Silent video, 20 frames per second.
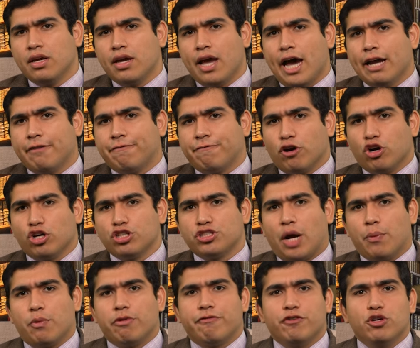At first, I
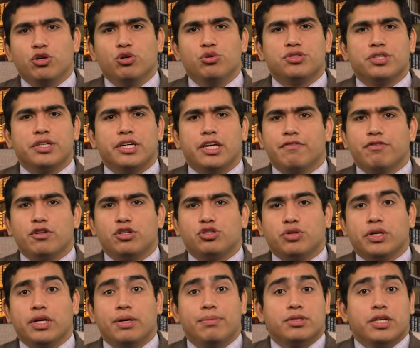refused to give the
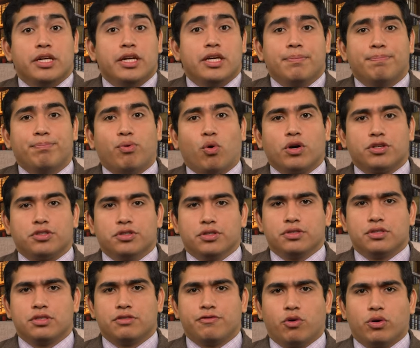dreams any
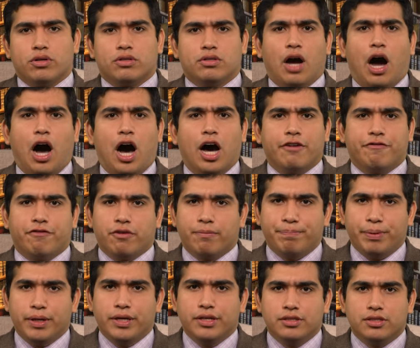importance, for God
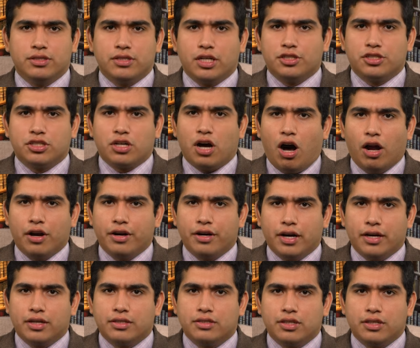forbids such
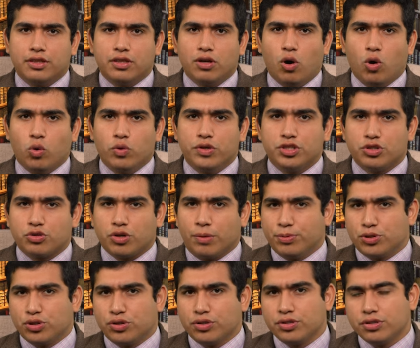conduct in the Holy
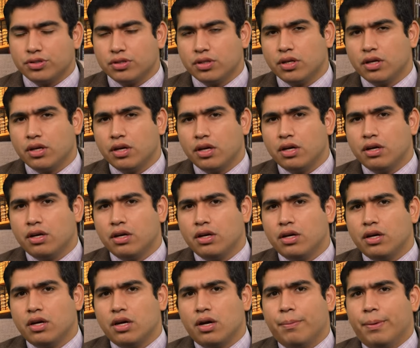Scriptures.
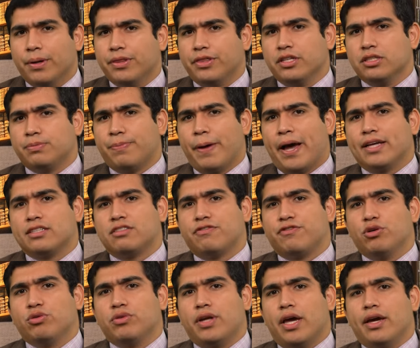But these past
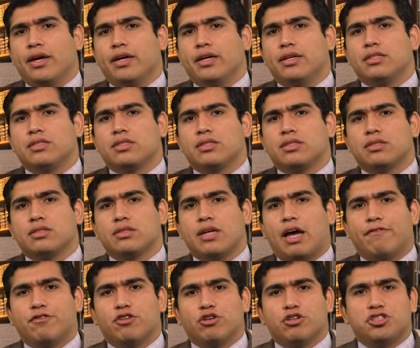few days,
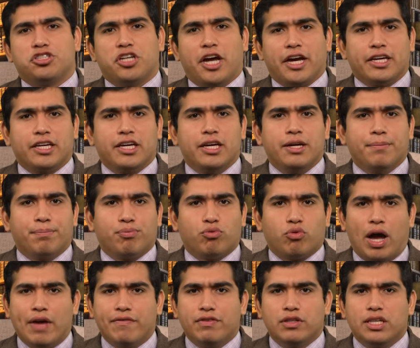after checking
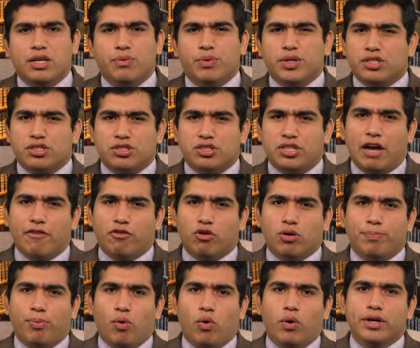privately with several
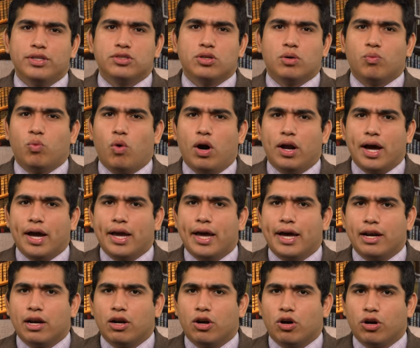boys on what I
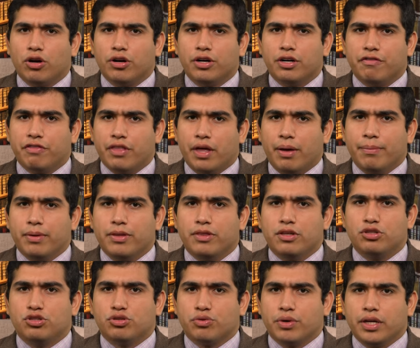had learned of them in the
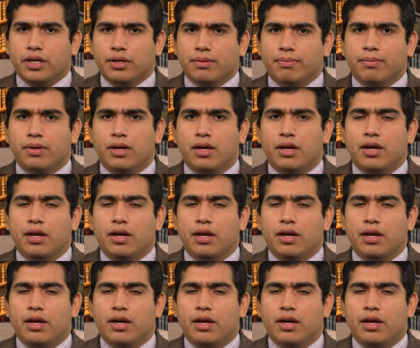dream,